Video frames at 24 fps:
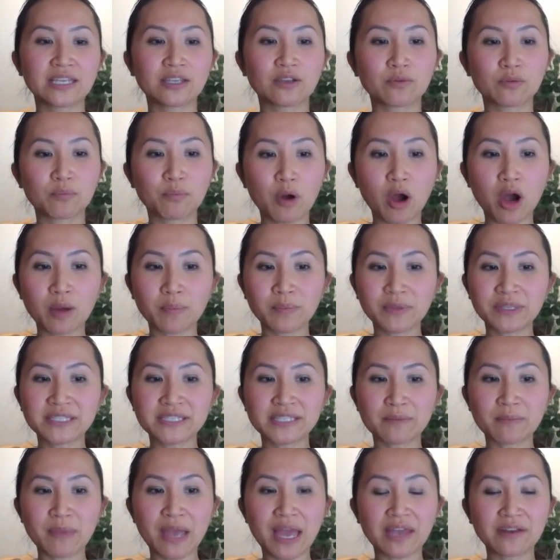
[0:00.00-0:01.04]
you pop in
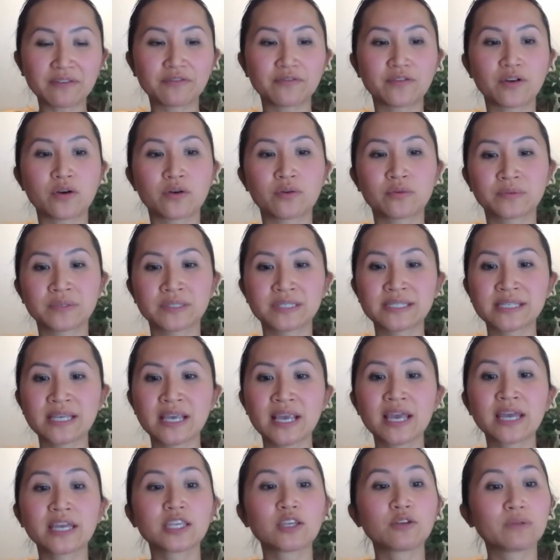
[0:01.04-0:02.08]
some headphones,
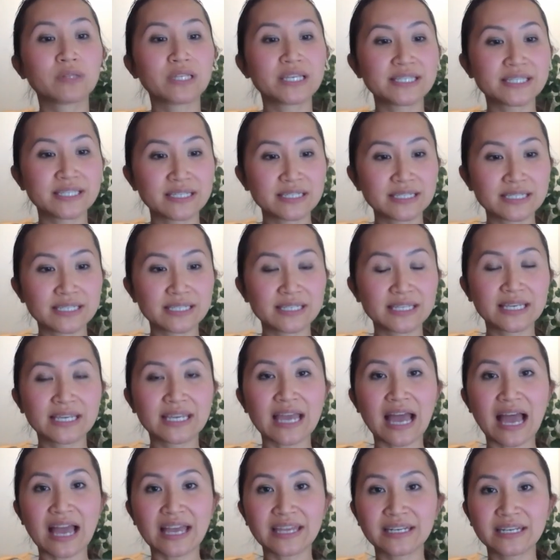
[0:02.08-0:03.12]
you listen to the
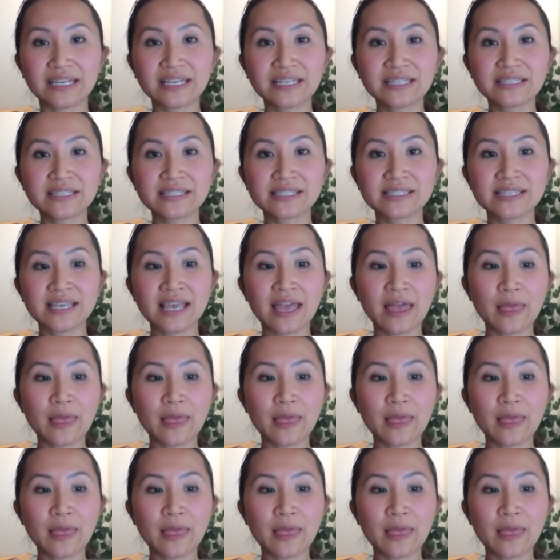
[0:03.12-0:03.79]
guidance.